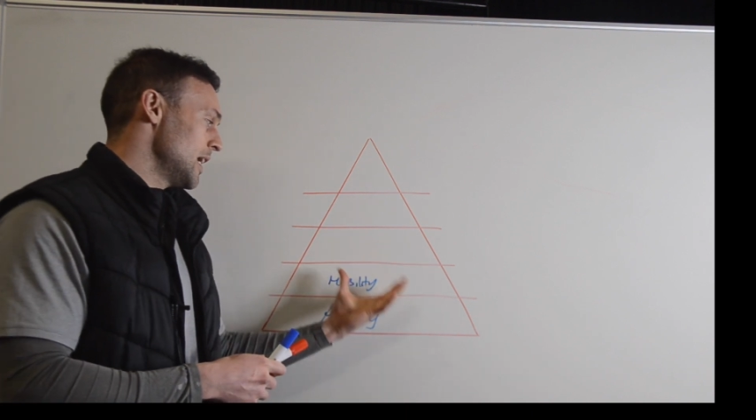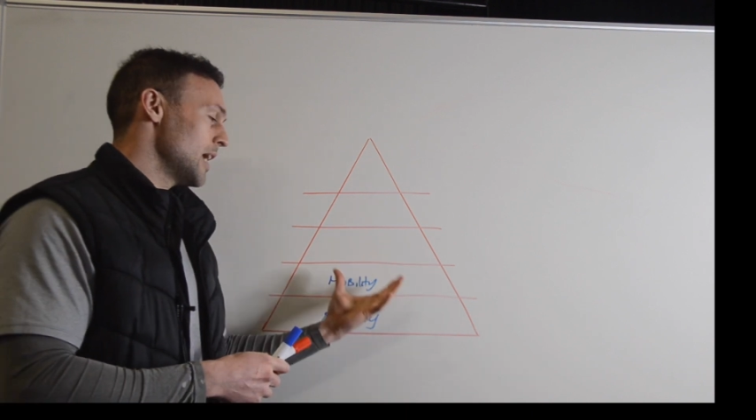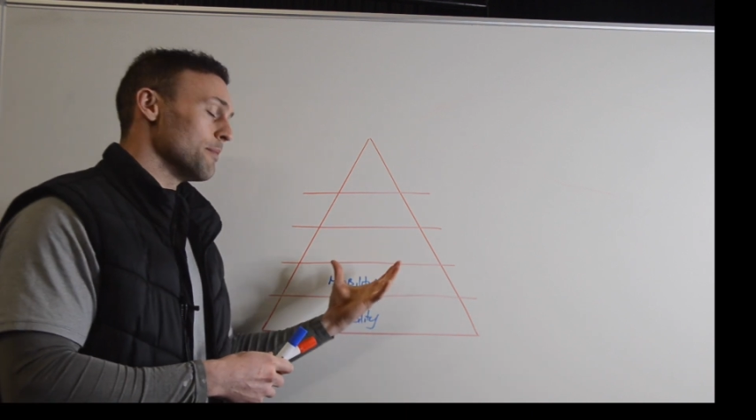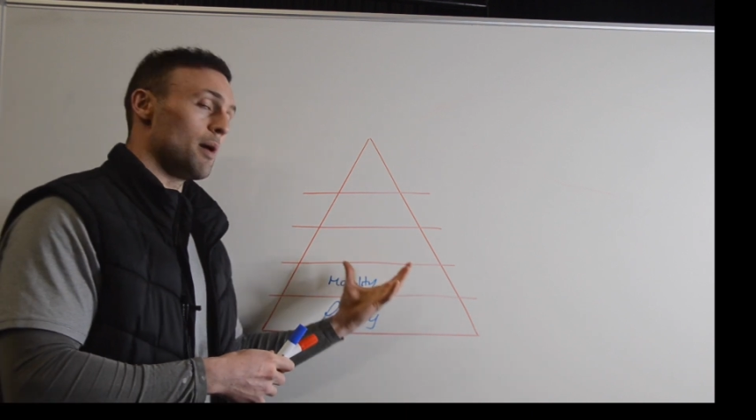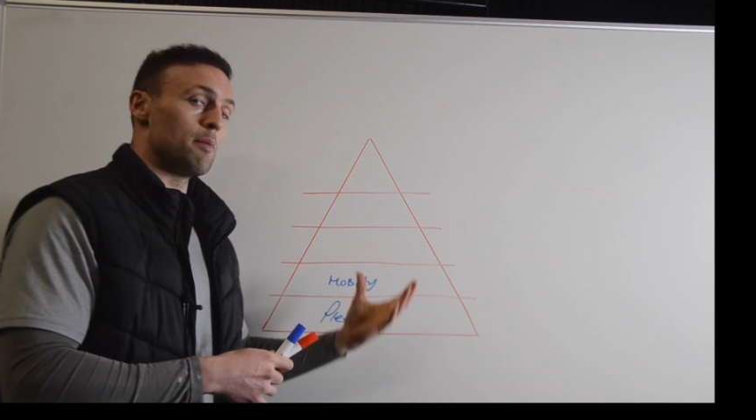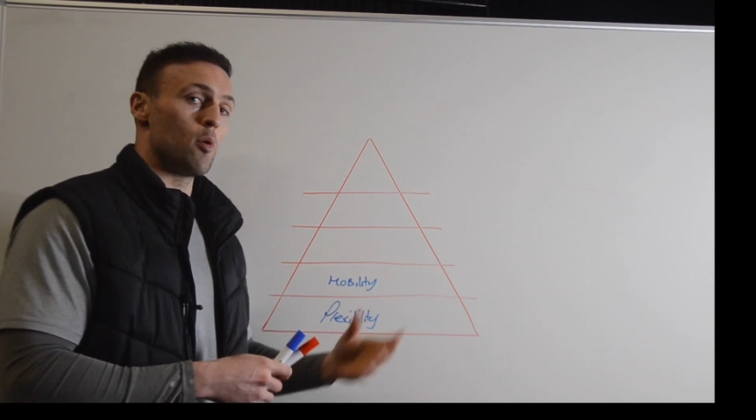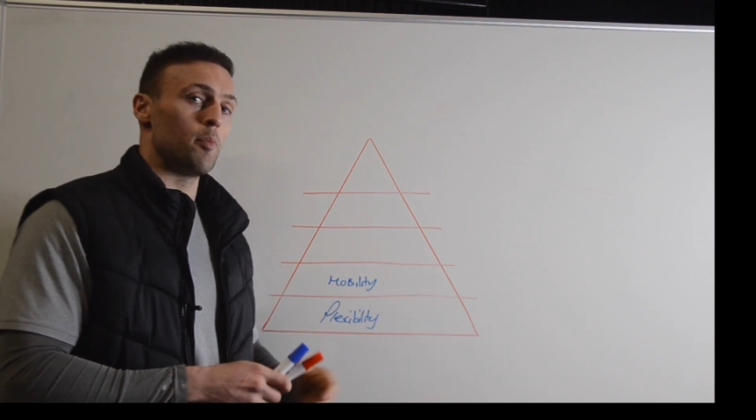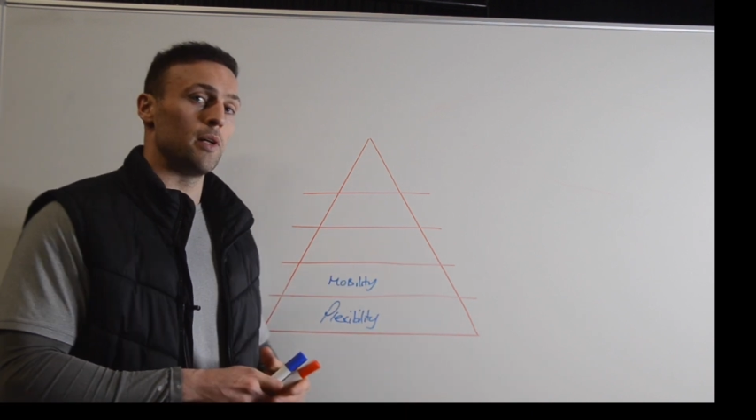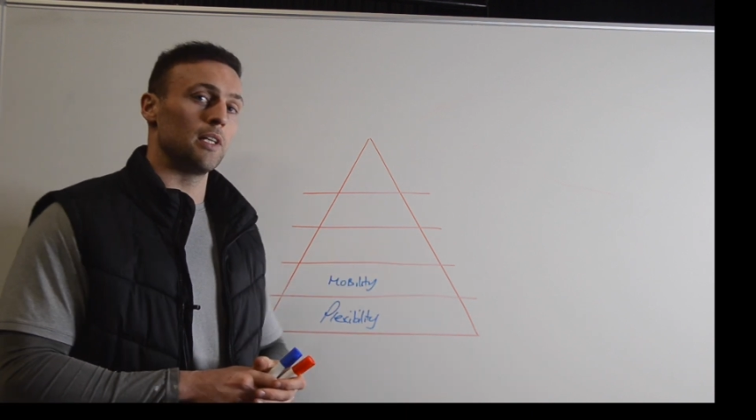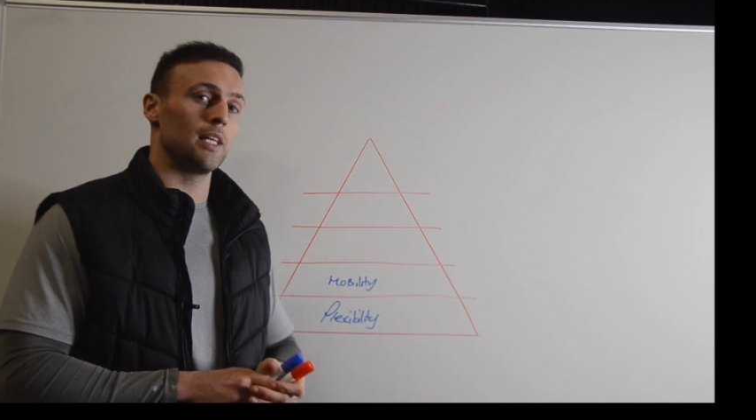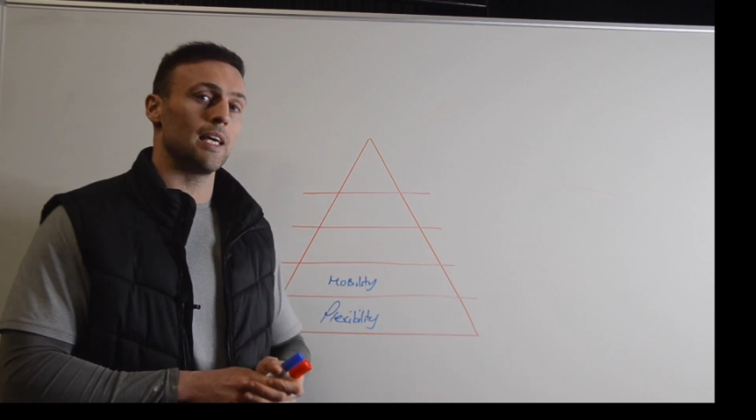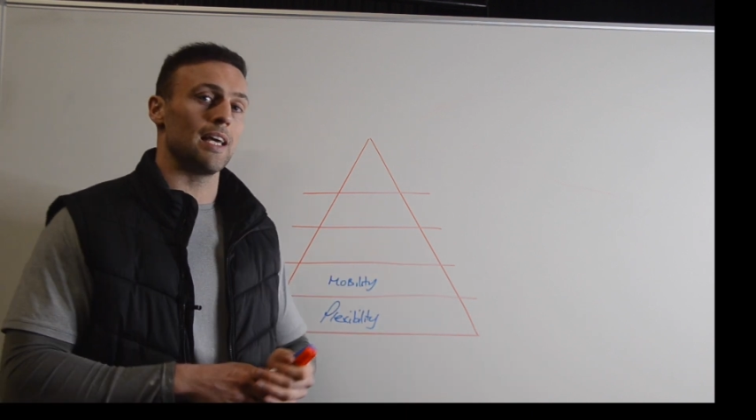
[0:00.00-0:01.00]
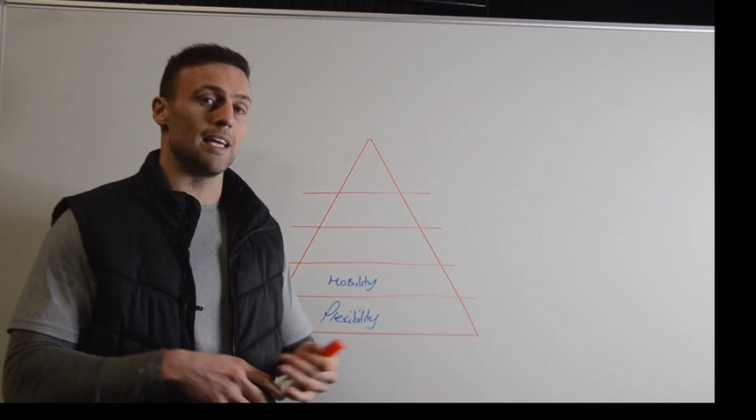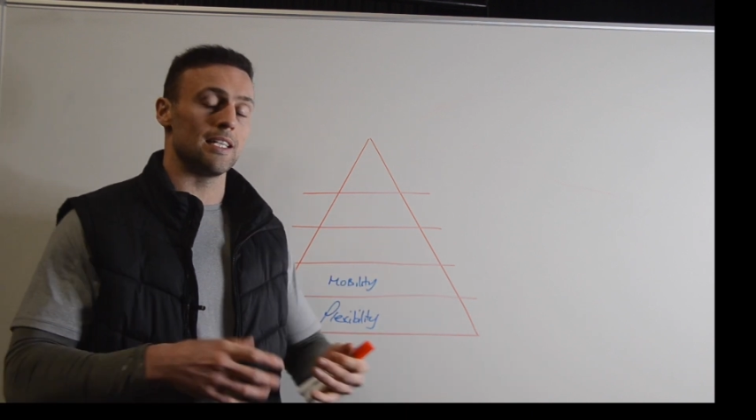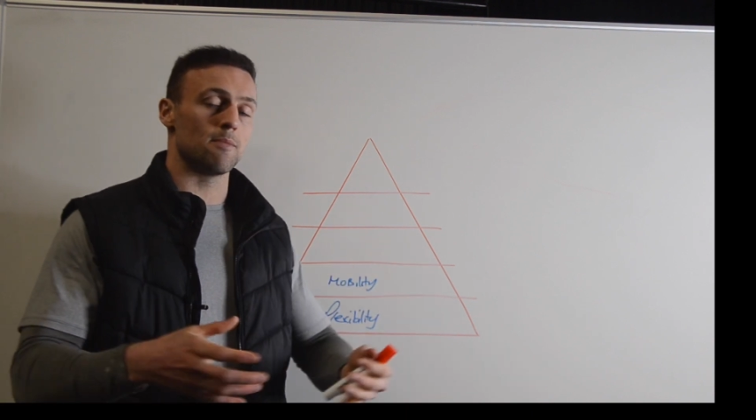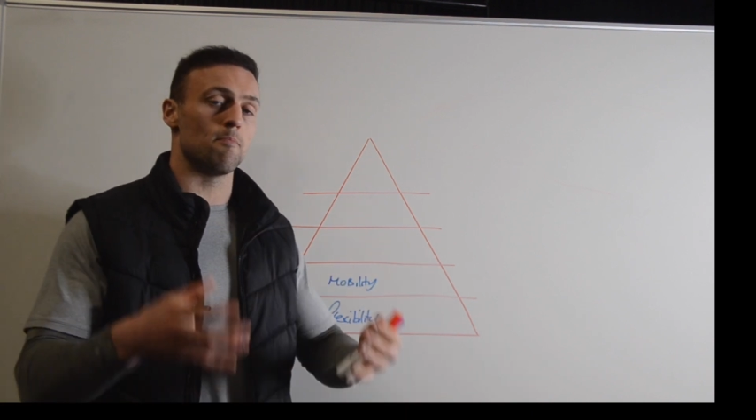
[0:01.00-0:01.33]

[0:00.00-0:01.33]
and my mobility is